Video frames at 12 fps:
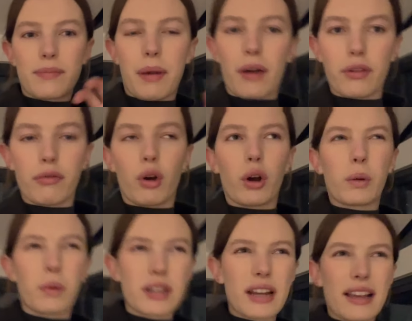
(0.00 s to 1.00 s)
bit of the vlog
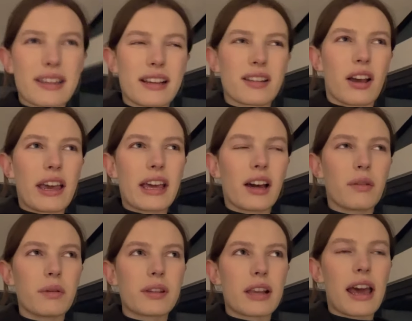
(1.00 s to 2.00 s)
wasn't as exciting, I
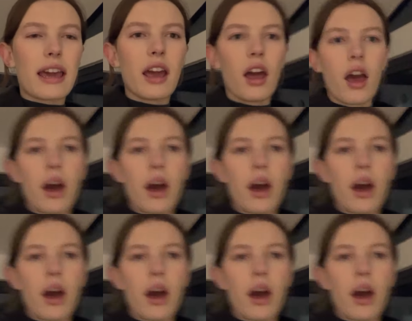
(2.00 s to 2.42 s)
would say,